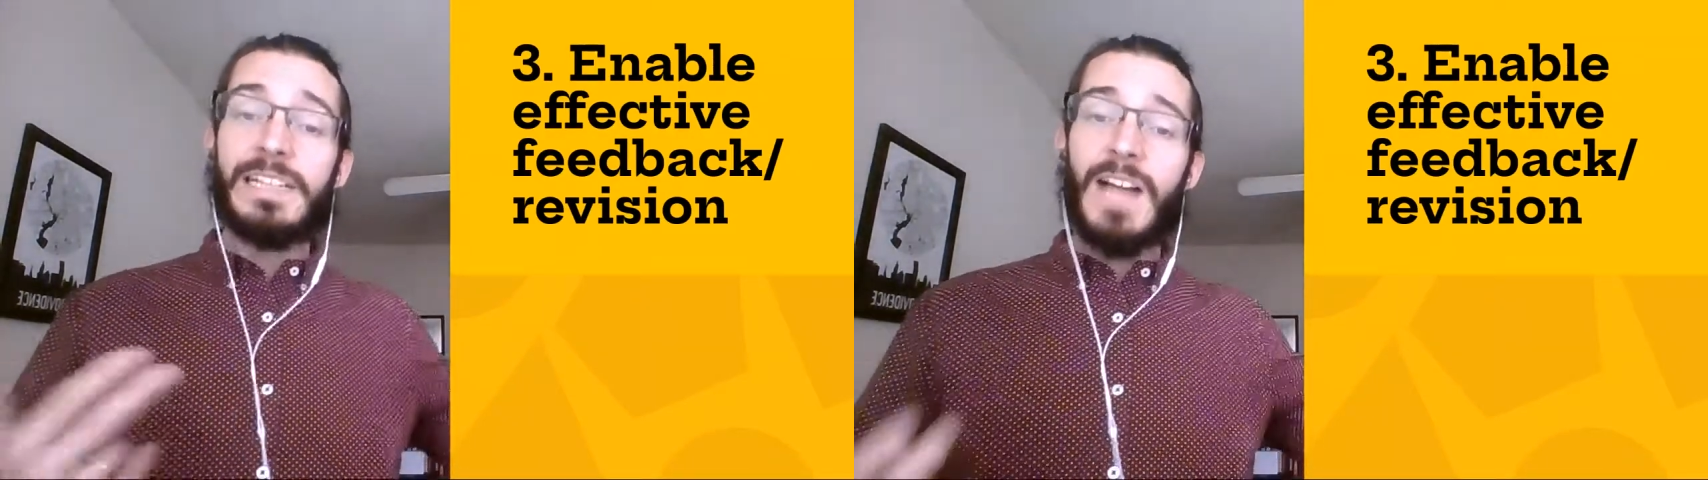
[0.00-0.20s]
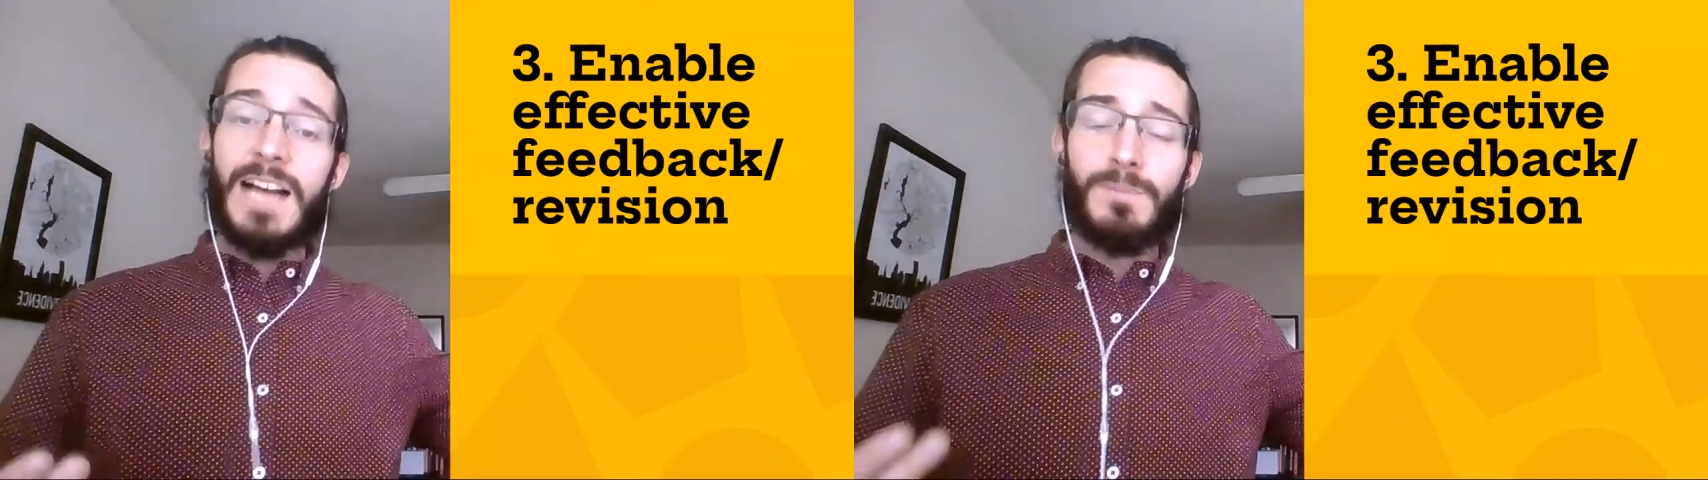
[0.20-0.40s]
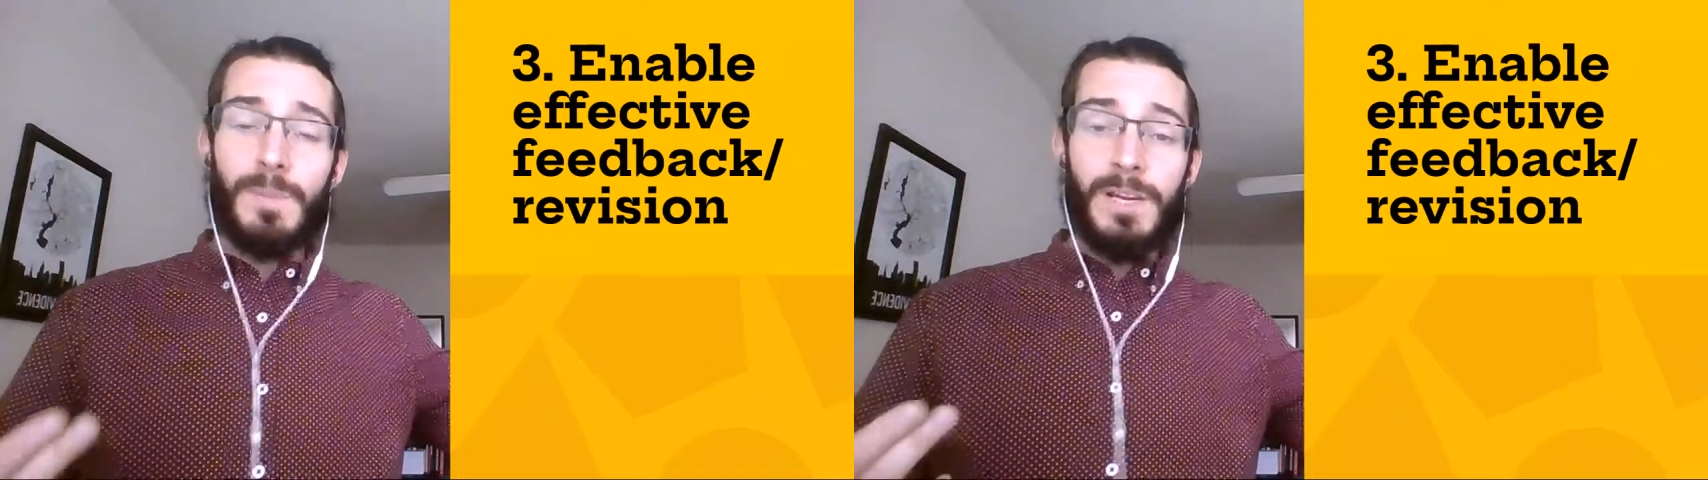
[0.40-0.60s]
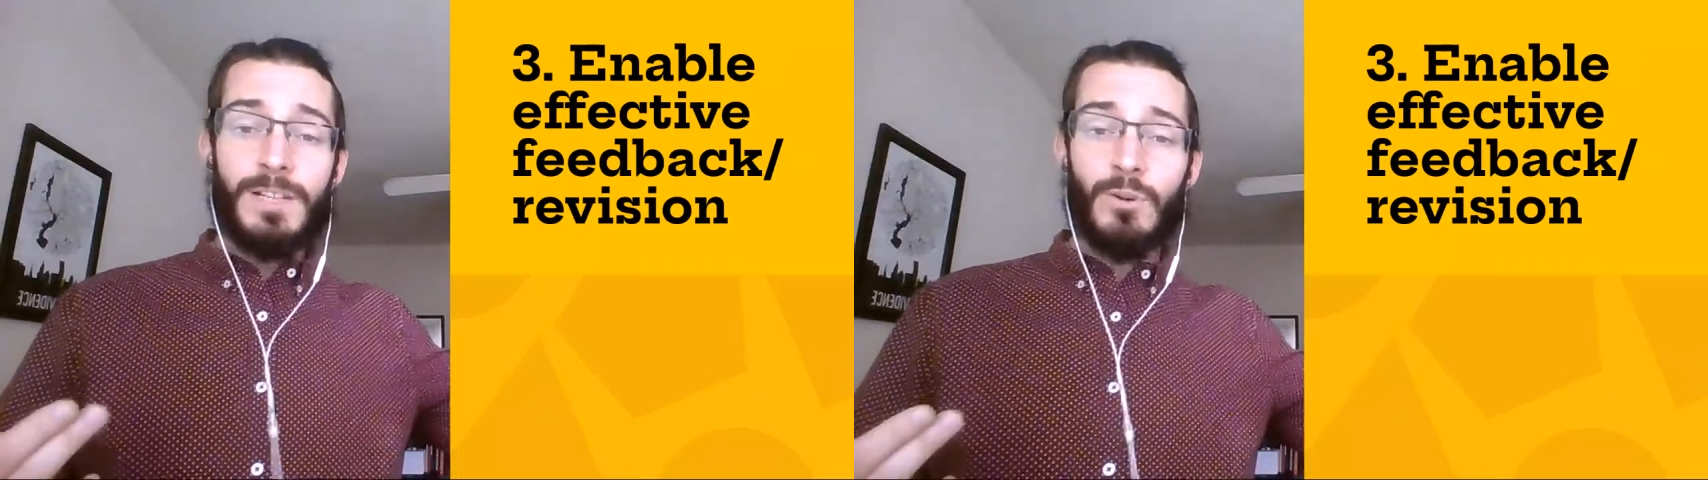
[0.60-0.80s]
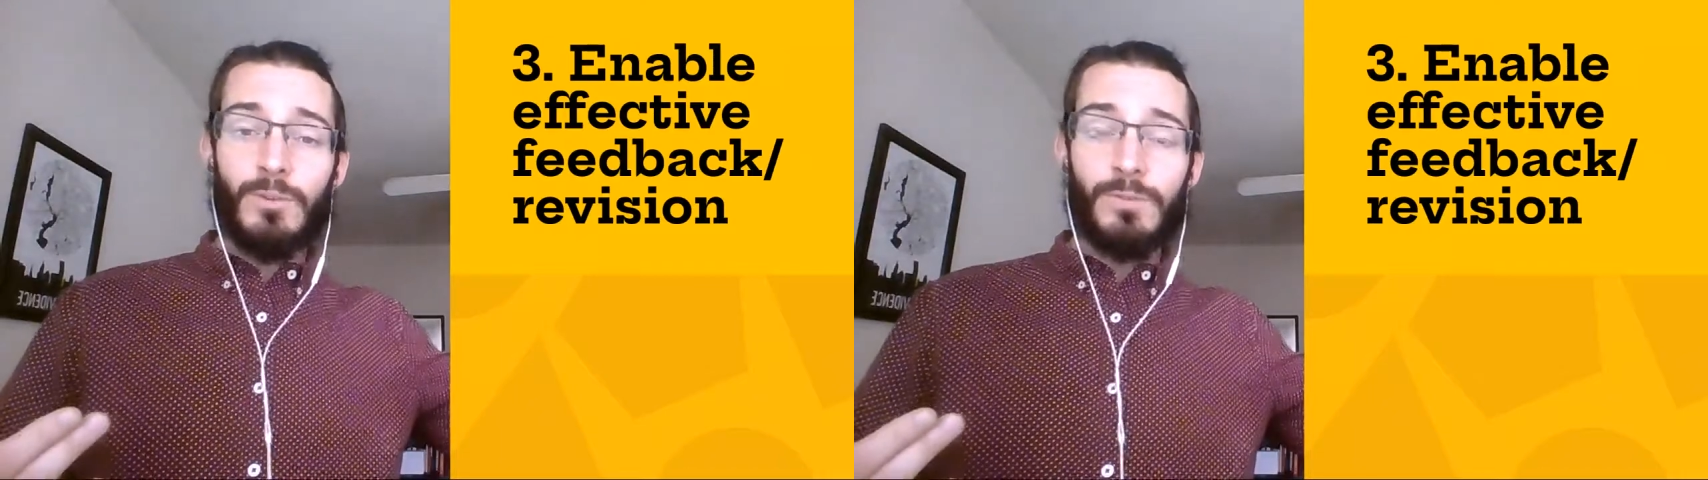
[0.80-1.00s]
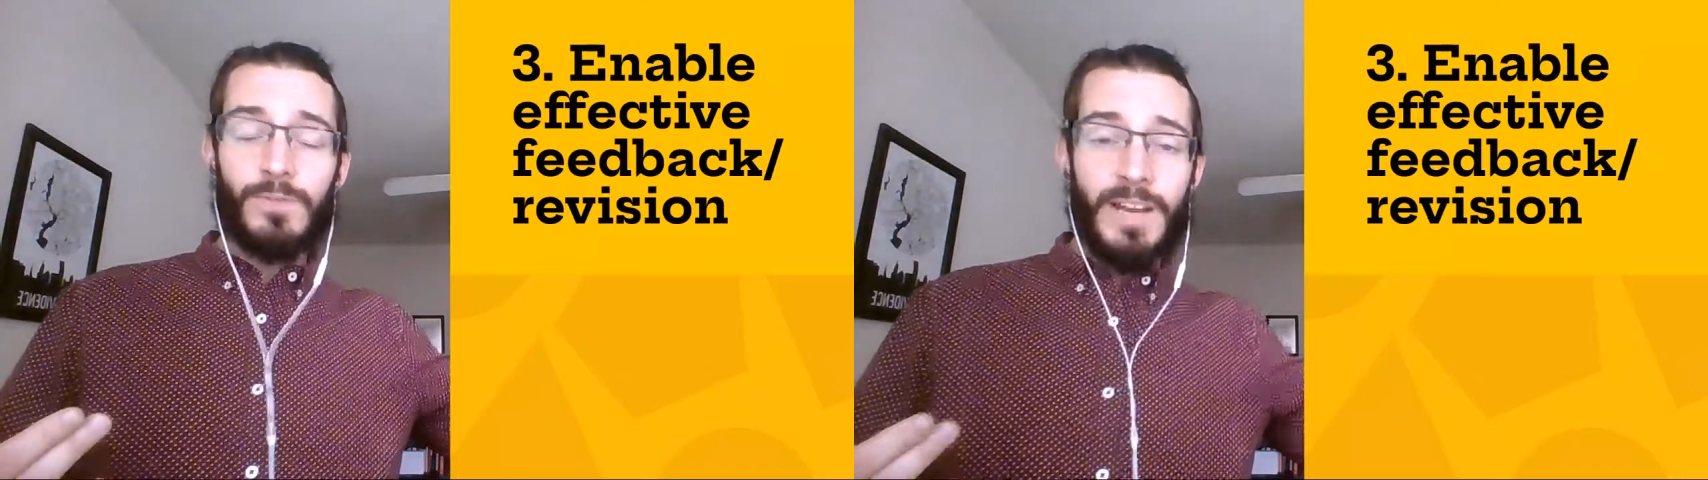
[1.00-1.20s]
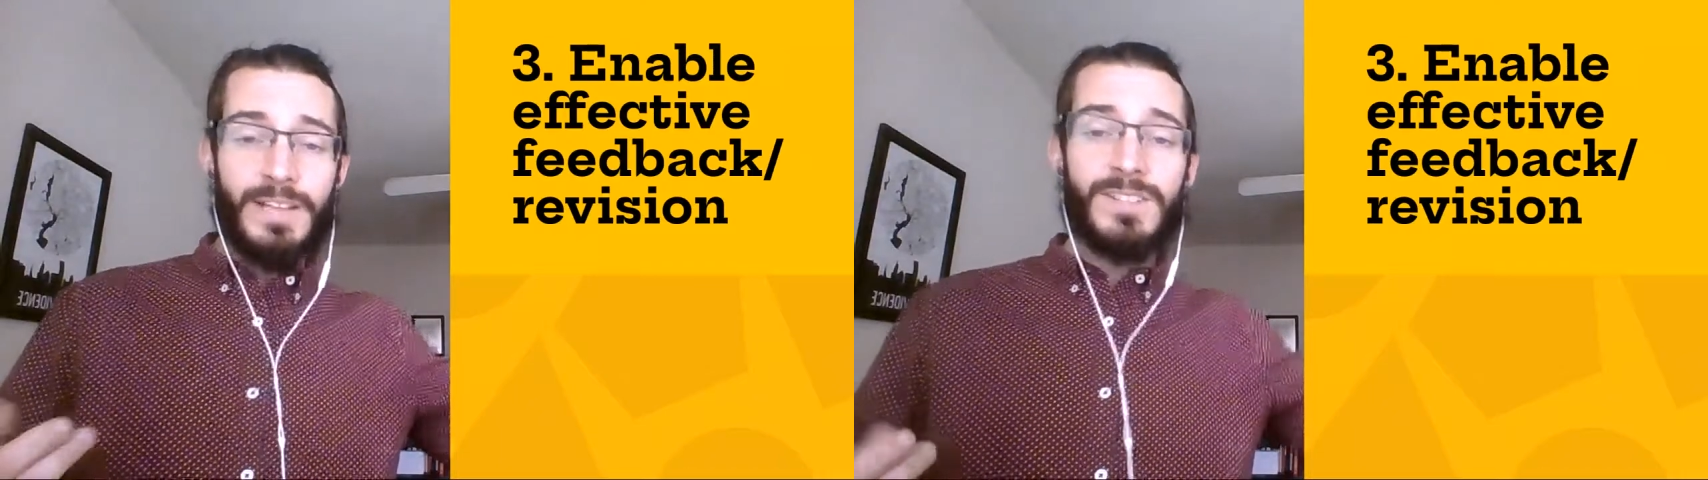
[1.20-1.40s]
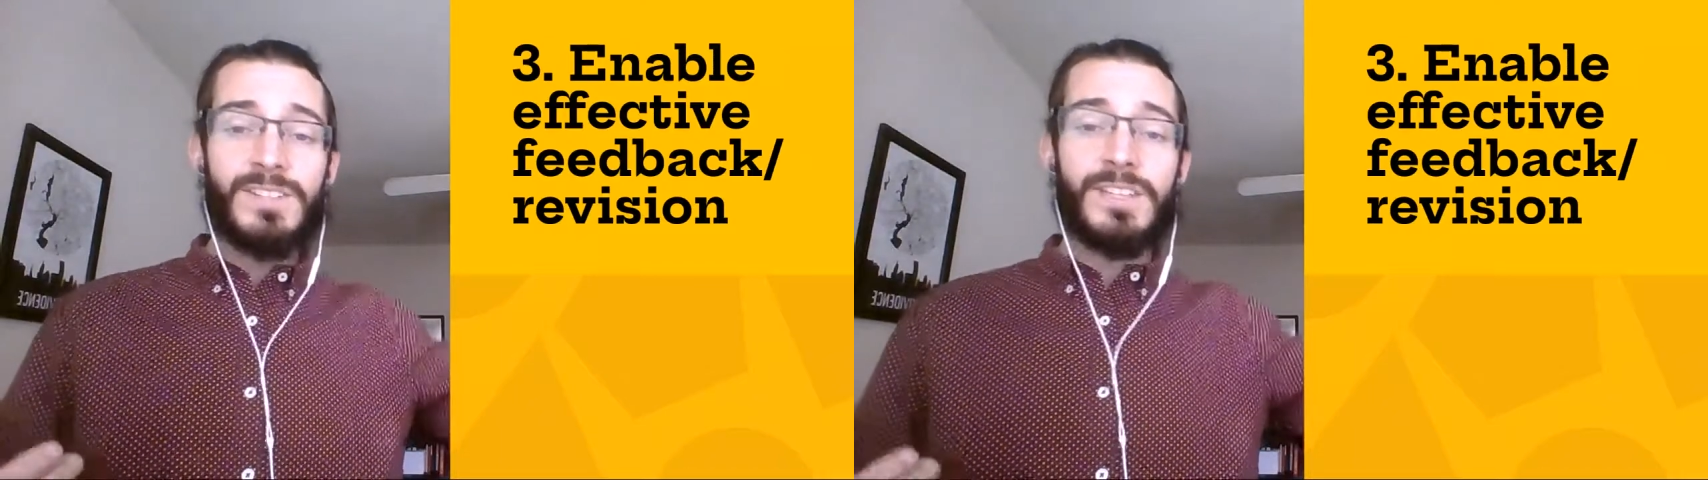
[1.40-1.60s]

classmates or friends